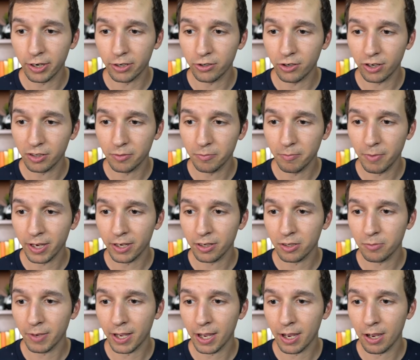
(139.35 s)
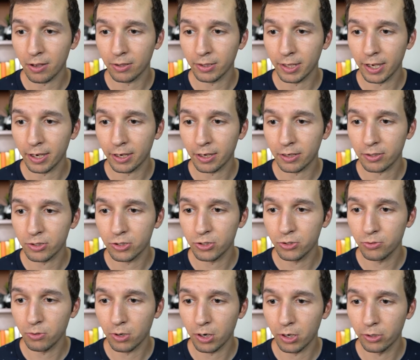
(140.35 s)
angle, I'm going to make it about like
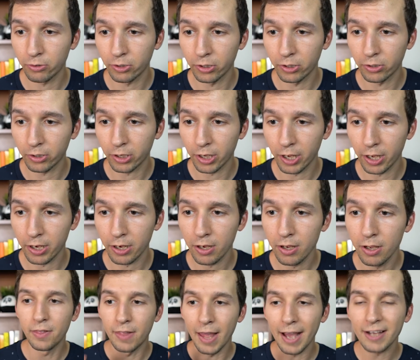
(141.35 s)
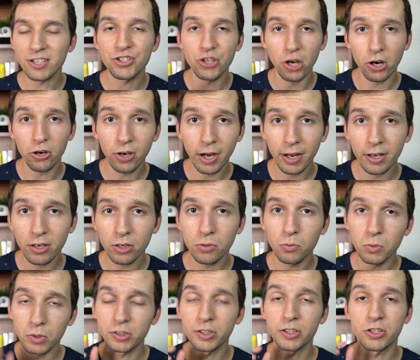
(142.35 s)
two hundred. Okay, that shutter angle
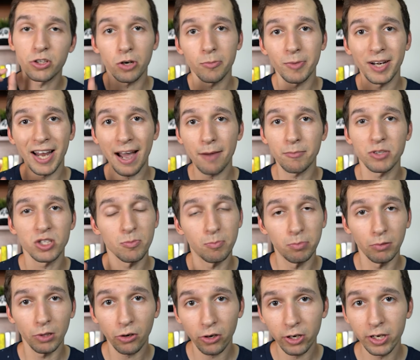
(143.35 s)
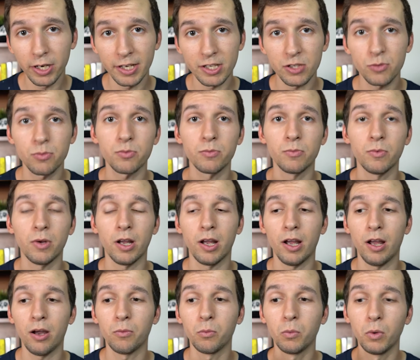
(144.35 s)
will determine how much blurriness
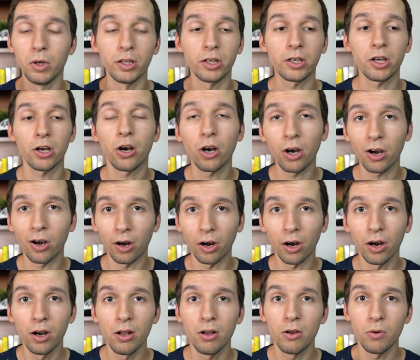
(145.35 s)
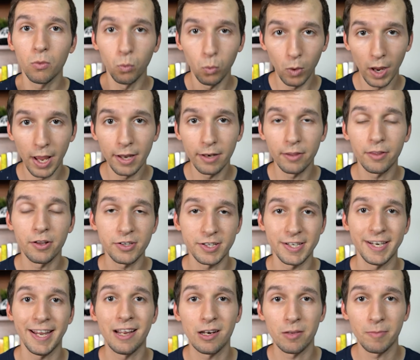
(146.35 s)
uh, will occur when there's
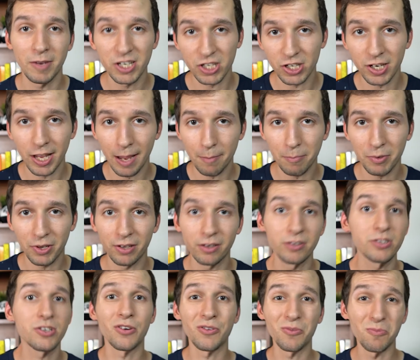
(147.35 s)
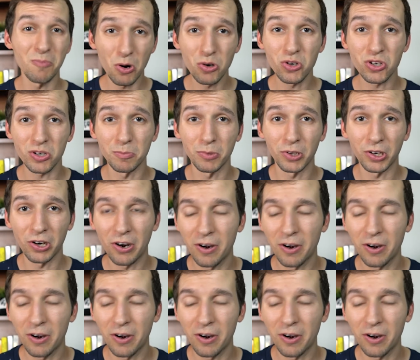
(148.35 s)
an animation happening, so motion blur.